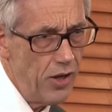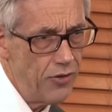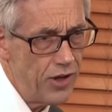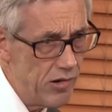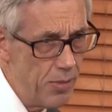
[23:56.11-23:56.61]

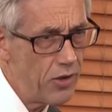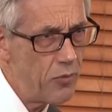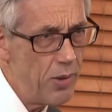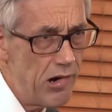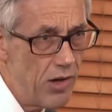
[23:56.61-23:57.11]
his terrible
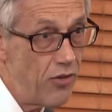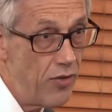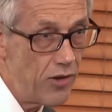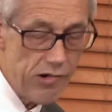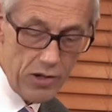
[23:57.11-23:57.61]
experience
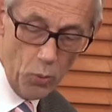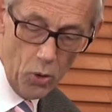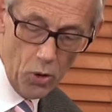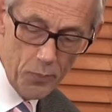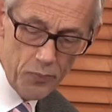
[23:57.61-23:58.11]
in the Great
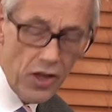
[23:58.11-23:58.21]
War,